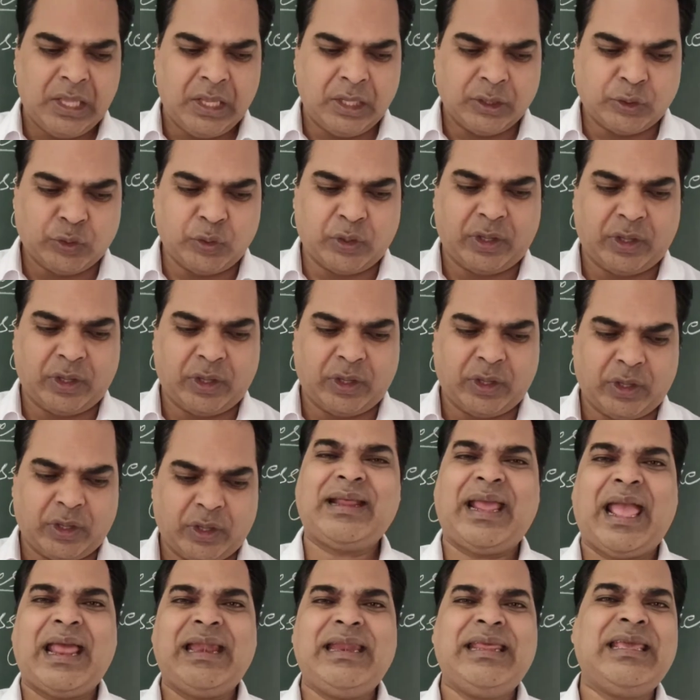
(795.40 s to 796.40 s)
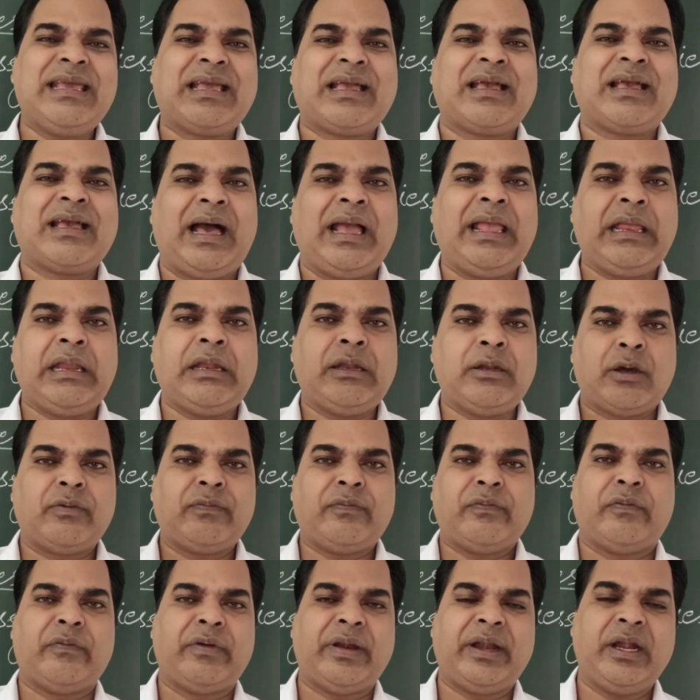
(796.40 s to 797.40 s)
to grant any kind
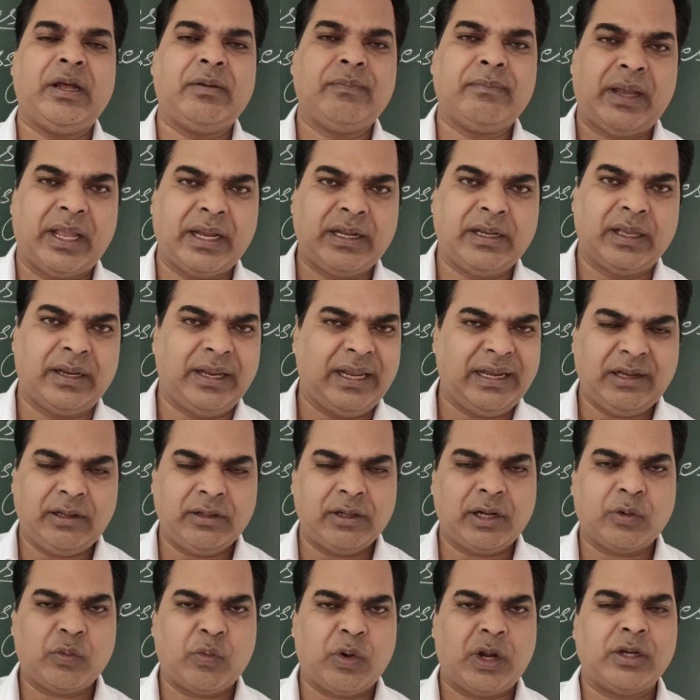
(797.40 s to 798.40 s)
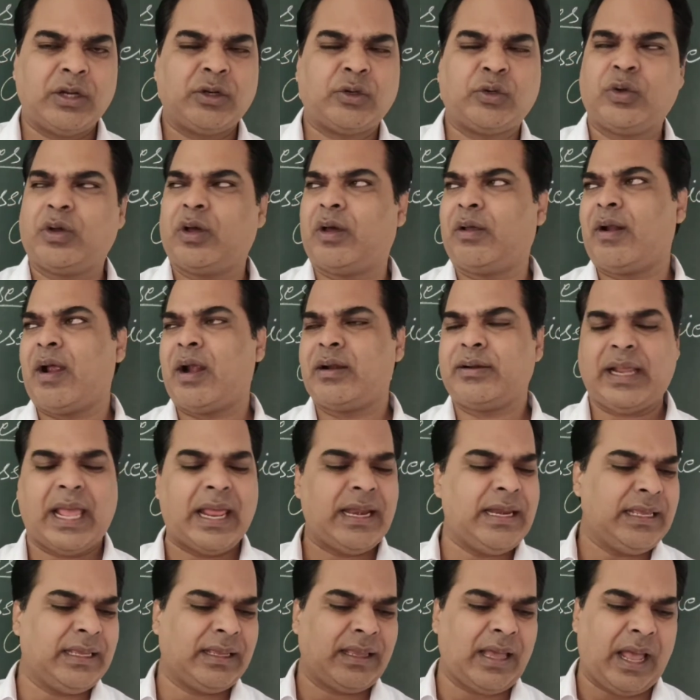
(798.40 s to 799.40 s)
of freedom, my dear. He did not want to grant
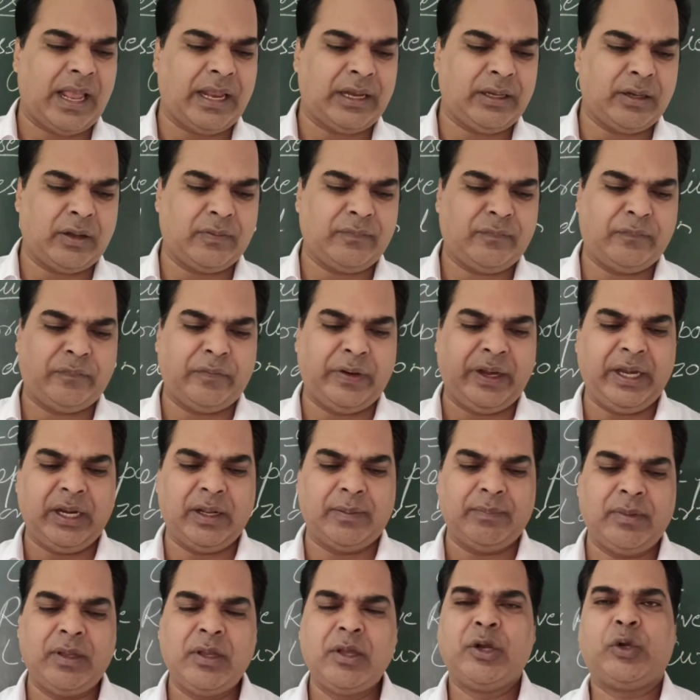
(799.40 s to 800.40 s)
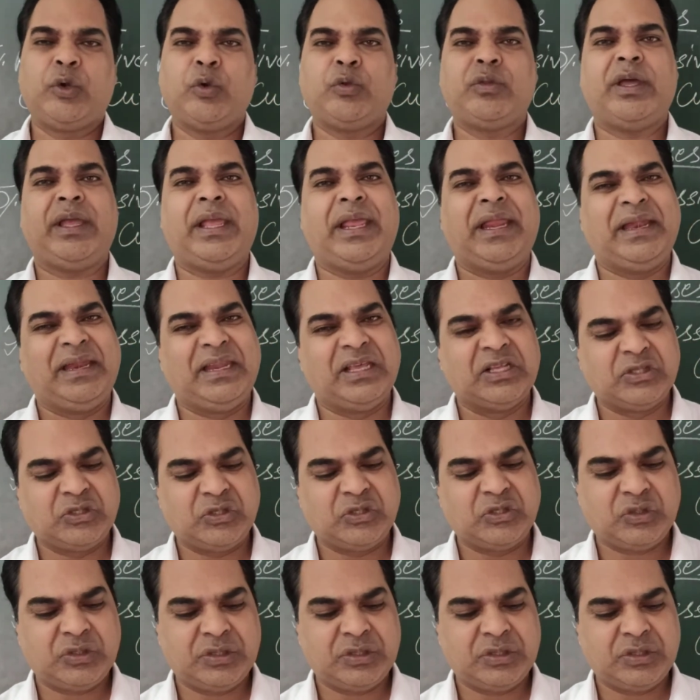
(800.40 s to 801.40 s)
any kind of freedom to the
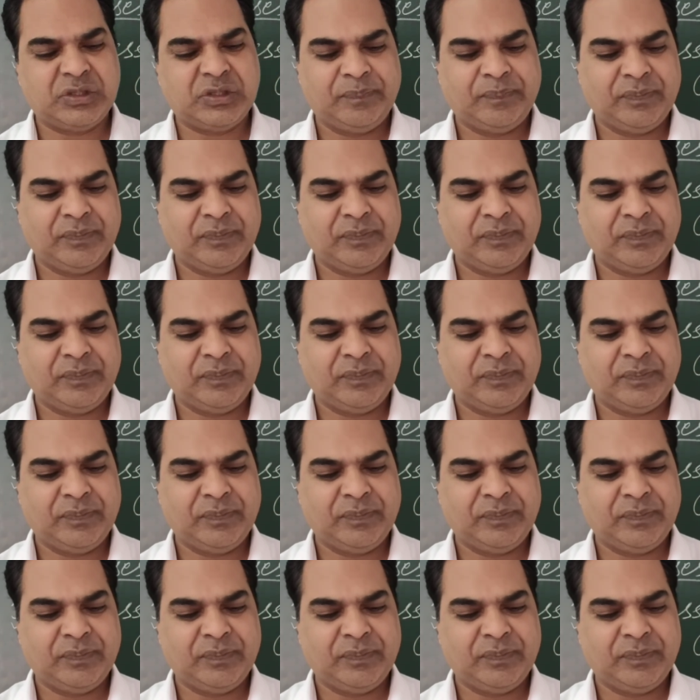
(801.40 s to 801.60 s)
Indians.